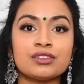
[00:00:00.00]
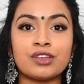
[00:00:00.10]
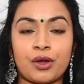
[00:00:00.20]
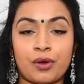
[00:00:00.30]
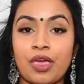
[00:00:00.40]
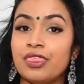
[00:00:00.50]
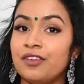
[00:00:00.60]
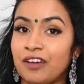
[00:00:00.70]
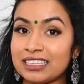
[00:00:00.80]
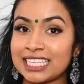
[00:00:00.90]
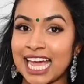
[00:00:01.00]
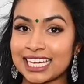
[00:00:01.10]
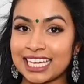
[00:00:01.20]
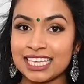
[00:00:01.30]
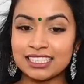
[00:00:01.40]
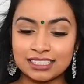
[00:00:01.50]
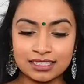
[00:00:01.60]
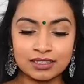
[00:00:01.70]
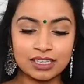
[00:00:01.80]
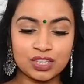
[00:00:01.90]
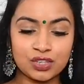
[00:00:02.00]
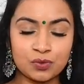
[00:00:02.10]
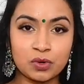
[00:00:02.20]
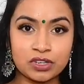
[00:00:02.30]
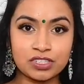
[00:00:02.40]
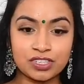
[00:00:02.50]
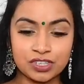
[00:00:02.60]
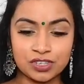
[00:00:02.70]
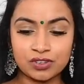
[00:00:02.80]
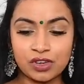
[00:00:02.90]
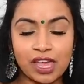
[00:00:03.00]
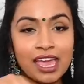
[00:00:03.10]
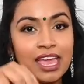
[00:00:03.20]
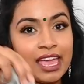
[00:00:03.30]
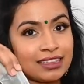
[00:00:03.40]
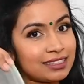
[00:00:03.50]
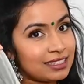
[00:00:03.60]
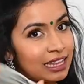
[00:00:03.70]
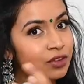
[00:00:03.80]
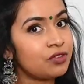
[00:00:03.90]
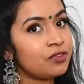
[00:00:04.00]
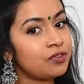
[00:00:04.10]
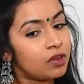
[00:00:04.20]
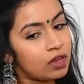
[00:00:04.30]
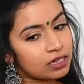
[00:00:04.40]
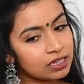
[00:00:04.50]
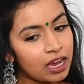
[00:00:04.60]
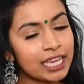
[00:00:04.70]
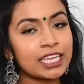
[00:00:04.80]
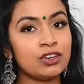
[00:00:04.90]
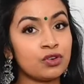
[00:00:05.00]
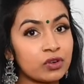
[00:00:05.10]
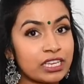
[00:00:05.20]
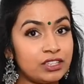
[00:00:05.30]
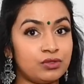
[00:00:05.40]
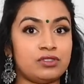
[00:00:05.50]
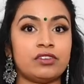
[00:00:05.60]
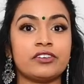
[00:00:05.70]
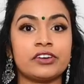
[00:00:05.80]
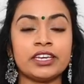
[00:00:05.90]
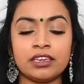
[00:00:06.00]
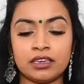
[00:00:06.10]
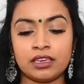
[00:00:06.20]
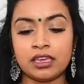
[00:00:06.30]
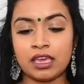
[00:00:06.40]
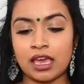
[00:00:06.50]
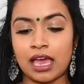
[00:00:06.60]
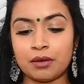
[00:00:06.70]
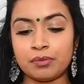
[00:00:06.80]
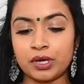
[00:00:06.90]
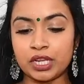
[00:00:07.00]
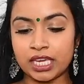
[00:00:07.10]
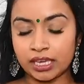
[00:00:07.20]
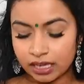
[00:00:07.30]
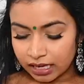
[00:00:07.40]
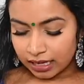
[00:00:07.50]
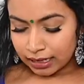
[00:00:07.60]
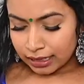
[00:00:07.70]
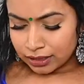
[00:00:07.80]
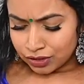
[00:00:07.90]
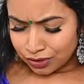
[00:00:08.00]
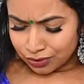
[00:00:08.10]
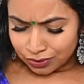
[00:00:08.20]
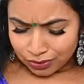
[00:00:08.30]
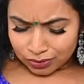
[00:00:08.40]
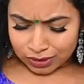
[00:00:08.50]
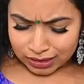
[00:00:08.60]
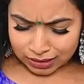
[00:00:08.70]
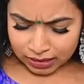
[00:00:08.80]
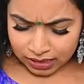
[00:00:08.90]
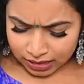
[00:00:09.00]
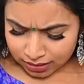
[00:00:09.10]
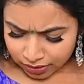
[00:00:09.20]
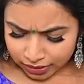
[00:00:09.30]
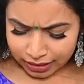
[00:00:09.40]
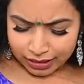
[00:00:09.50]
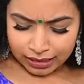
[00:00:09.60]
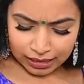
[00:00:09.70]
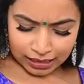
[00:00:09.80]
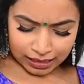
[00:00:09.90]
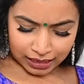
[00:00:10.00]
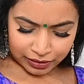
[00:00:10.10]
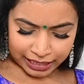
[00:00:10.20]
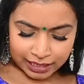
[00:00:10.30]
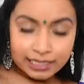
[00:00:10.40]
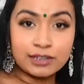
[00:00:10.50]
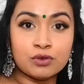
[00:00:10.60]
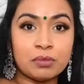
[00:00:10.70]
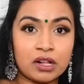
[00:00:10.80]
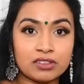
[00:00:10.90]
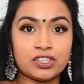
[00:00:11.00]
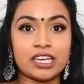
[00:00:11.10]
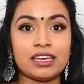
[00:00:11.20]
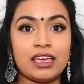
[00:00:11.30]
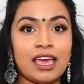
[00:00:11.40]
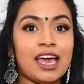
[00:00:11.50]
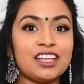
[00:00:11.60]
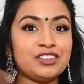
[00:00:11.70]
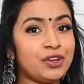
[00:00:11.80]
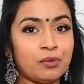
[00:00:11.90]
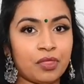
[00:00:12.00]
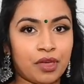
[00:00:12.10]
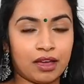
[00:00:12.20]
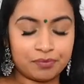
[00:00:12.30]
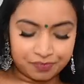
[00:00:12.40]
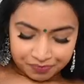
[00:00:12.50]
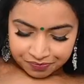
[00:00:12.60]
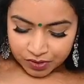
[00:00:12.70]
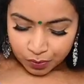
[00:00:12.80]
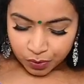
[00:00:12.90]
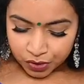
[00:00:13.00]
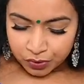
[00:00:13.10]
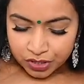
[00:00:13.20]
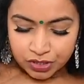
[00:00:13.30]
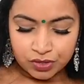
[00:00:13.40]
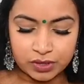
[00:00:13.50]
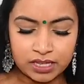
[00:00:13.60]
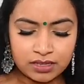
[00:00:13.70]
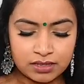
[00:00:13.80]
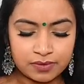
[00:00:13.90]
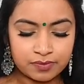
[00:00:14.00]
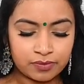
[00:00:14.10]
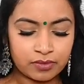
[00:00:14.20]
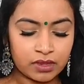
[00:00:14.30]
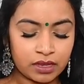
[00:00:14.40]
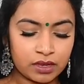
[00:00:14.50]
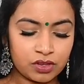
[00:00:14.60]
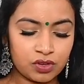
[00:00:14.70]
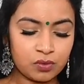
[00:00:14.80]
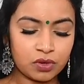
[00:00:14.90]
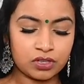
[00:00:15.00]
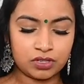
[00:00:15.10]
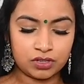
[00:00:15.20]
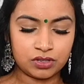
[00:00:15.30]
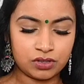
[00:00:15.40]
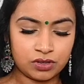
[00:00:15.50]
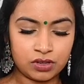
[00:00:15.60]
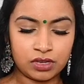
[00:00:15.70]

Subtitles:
So the first hack is you want to, instead of tying a knot in your saree and putting it into your saree, like it creates a little bulge here and you don't want that. What you want to do is you want to